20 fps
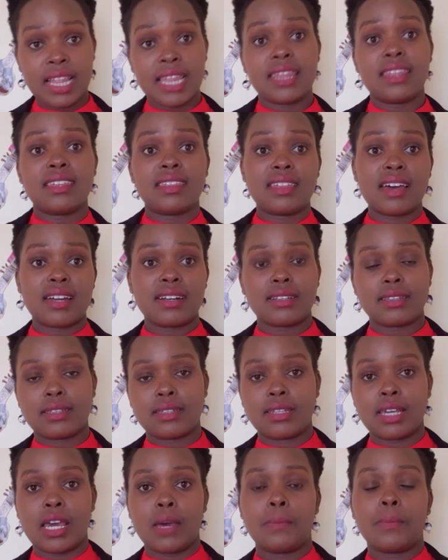the third
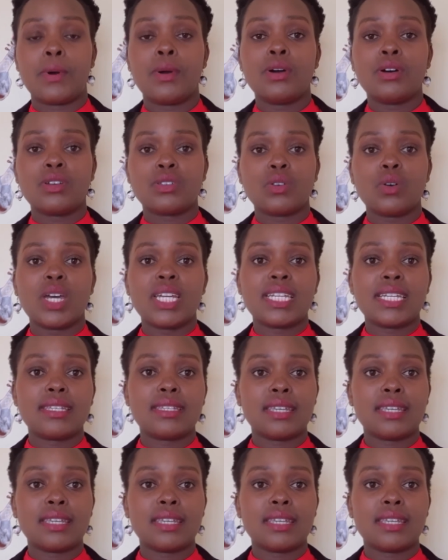step. So it is